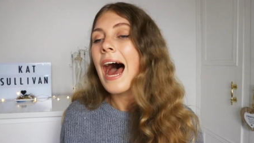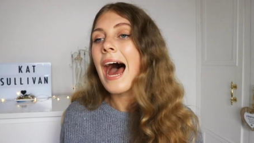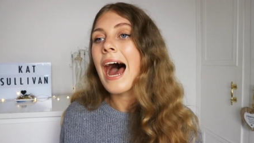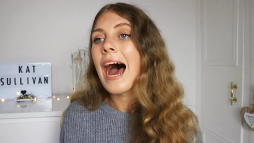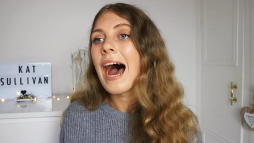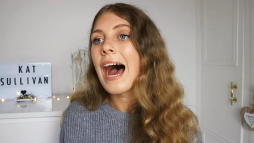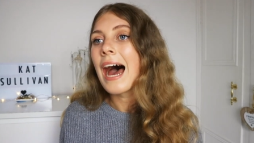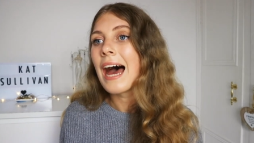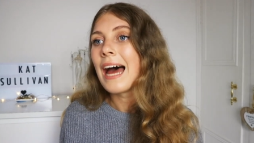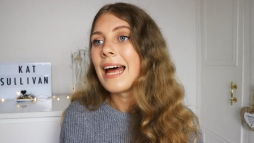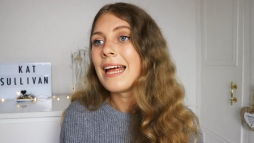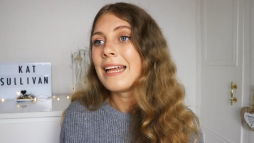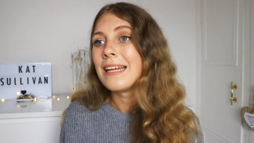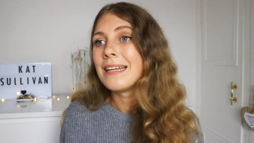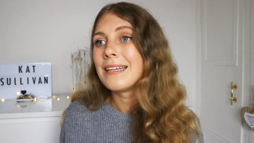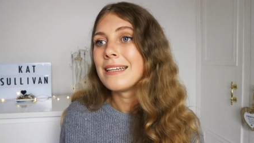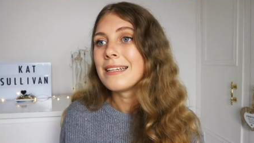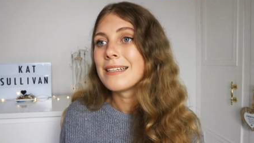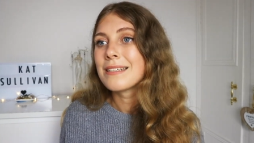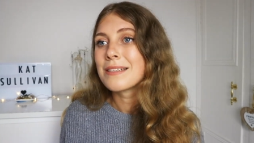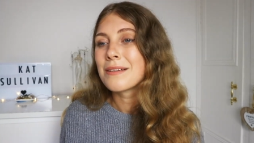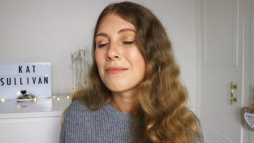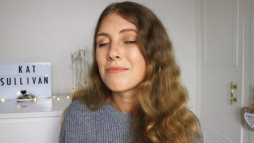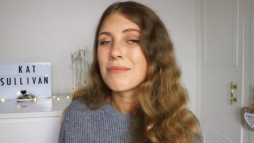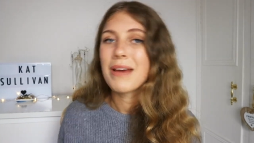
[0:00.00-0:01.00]

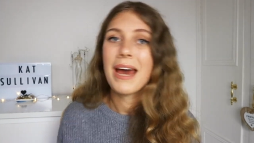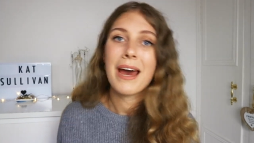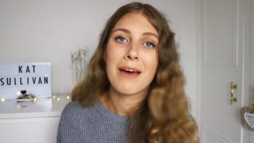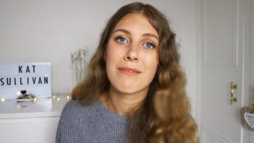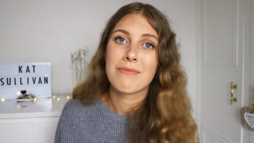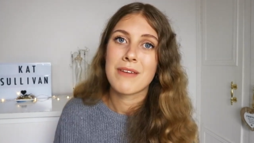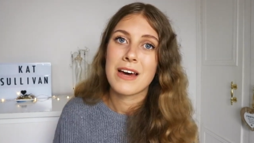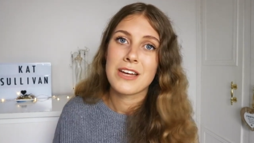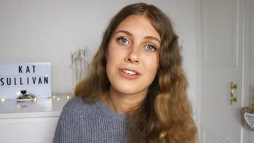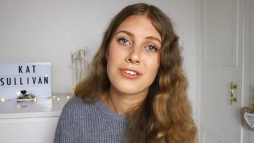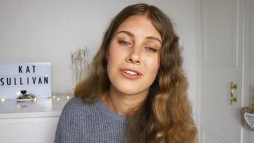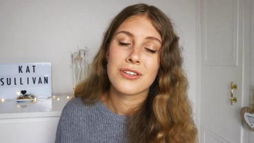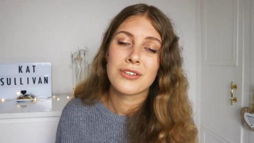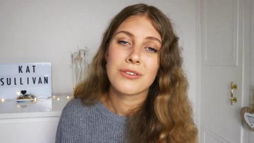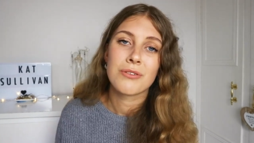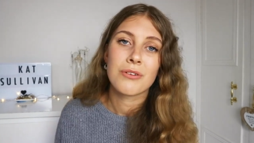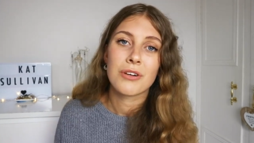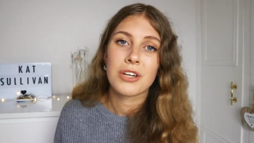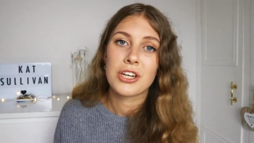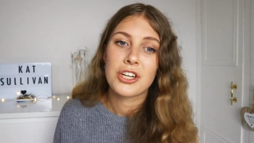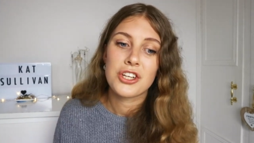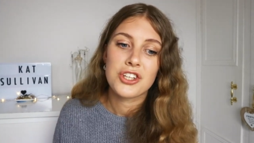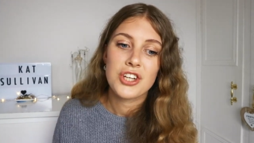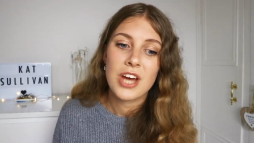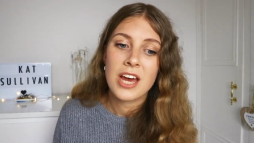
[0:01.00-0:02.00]
and yeah that's just
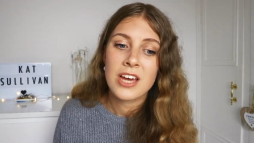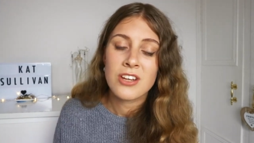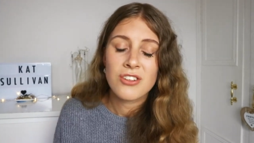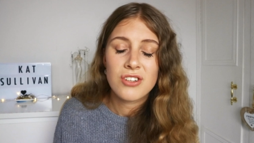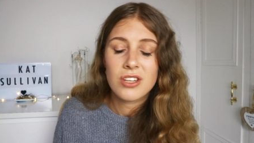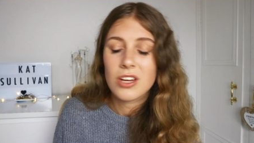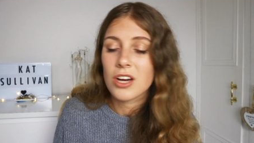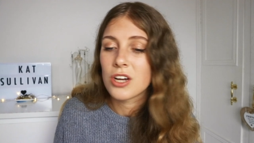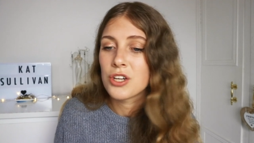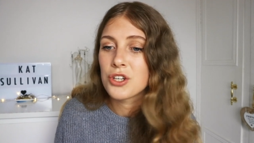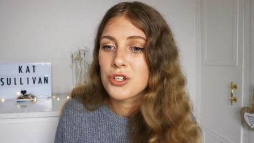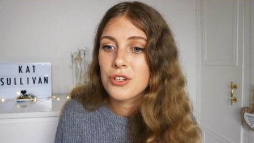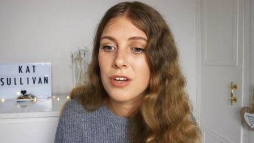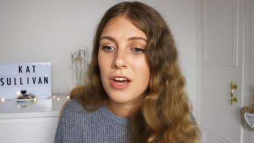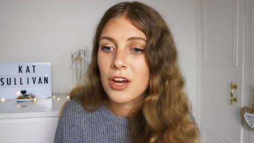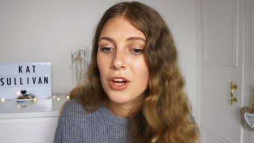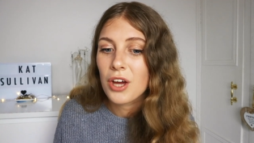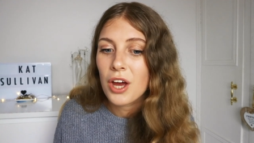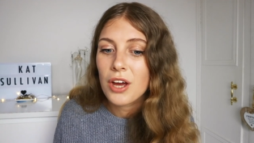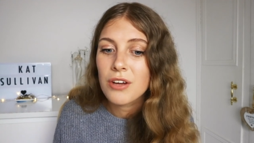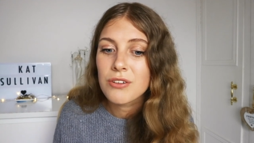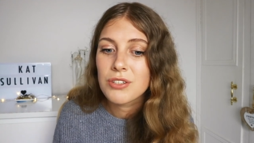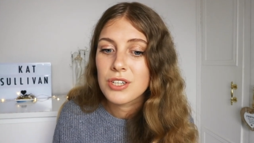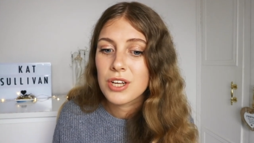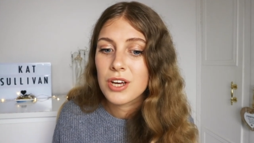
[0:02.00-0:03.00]
not going to change the country i
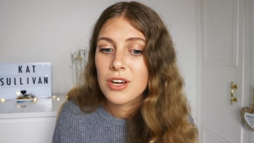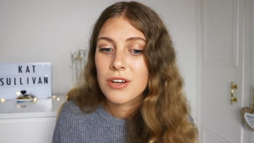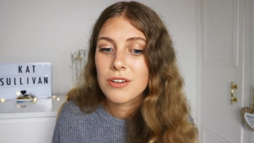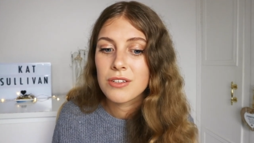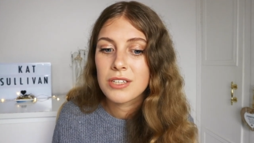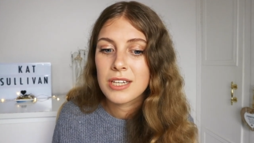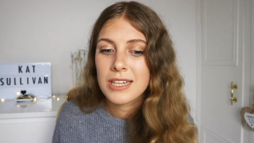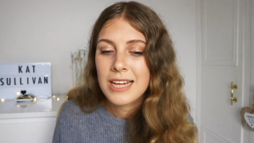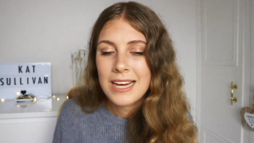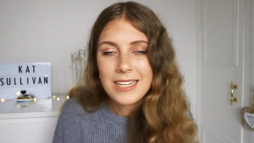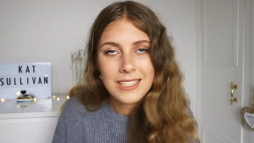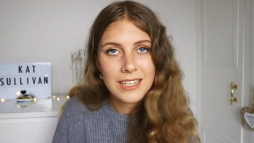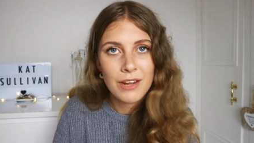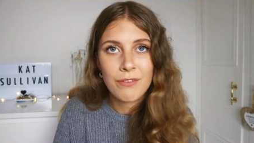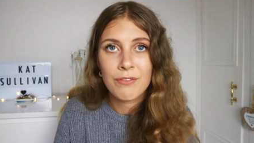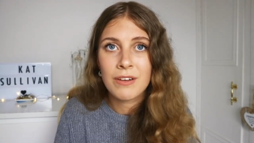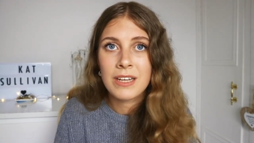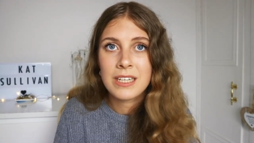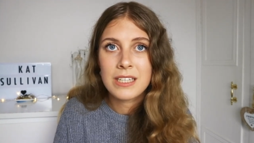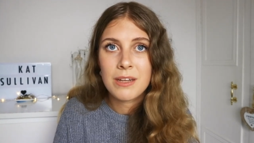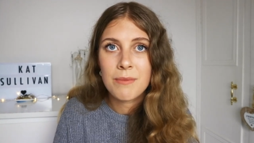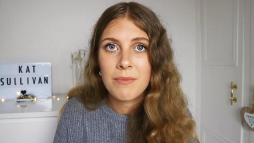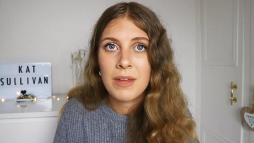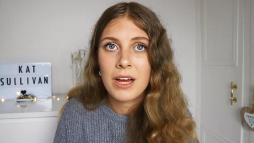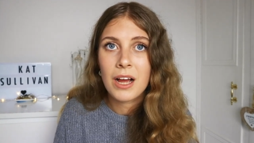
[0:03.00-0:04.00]
go to so that's
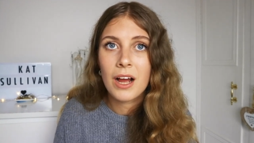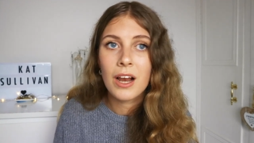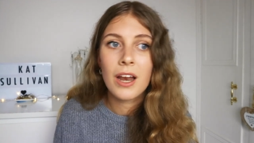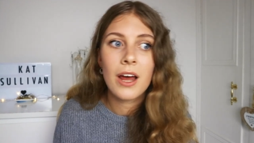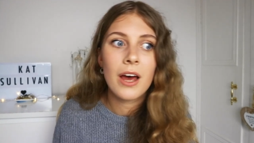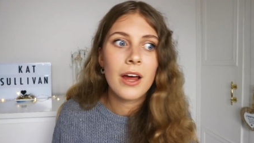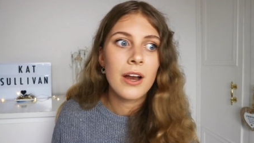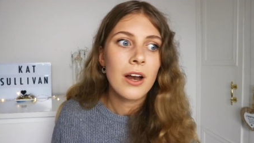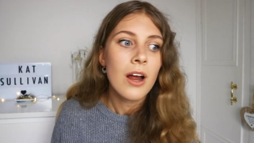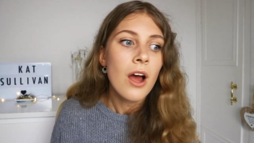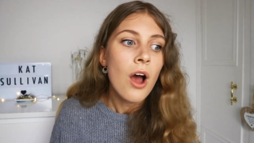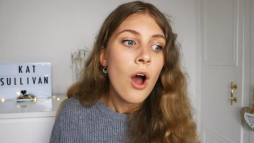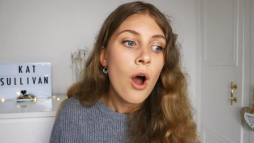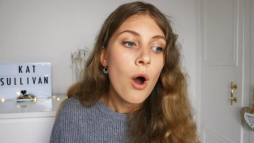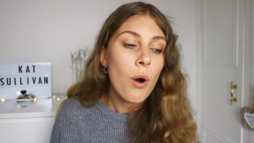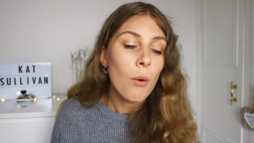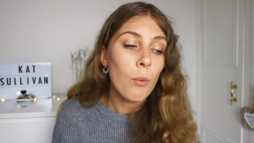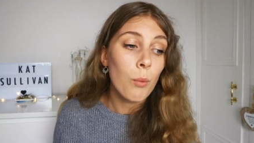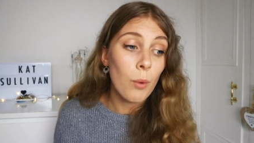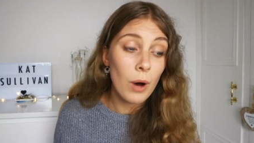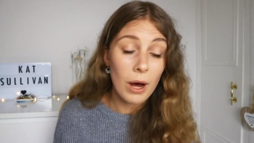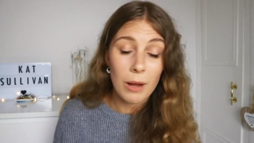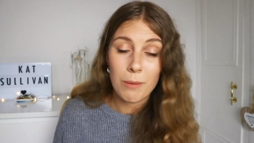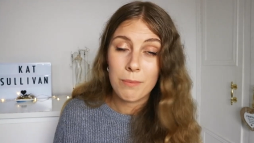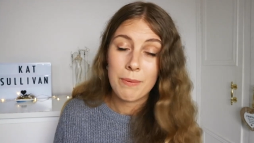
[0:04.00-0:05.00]
definitely something i learned
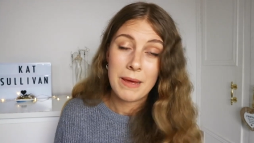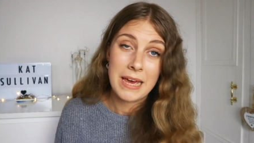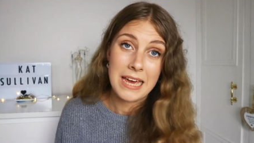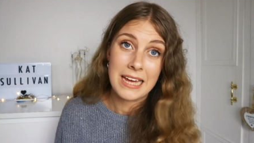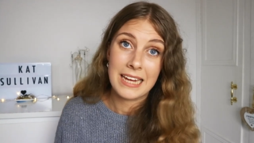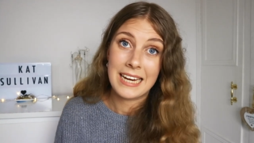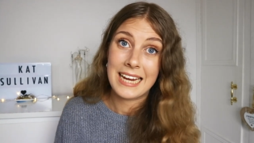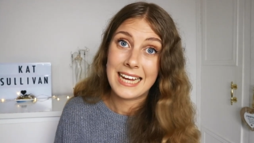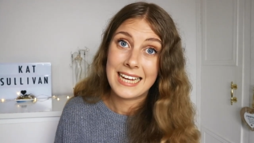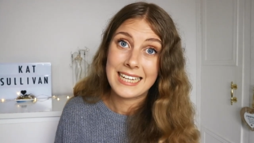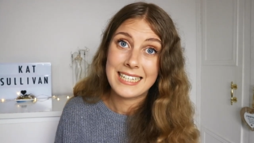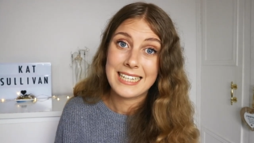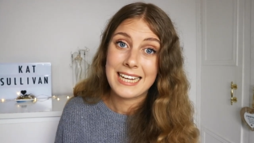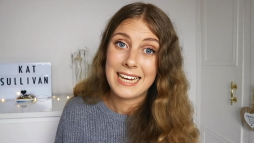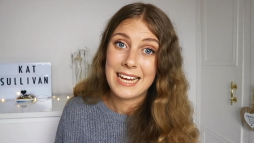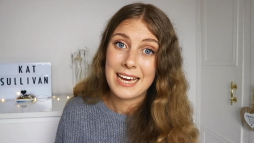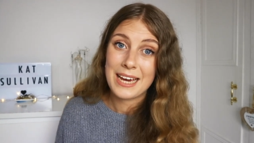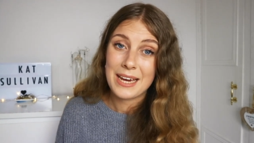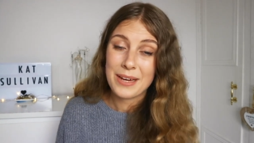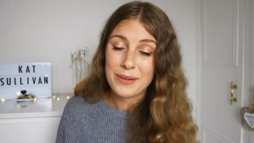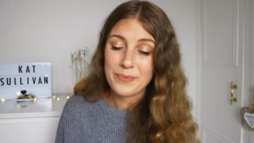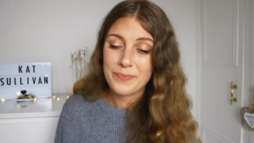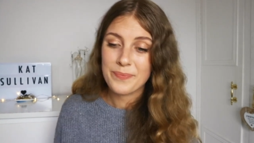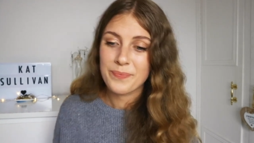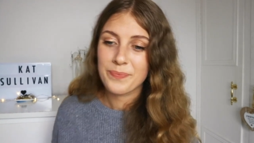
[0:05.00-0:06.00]
while being in
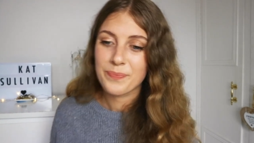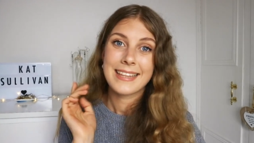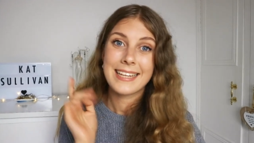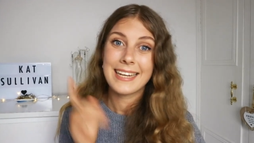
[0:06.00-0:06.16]
Italy.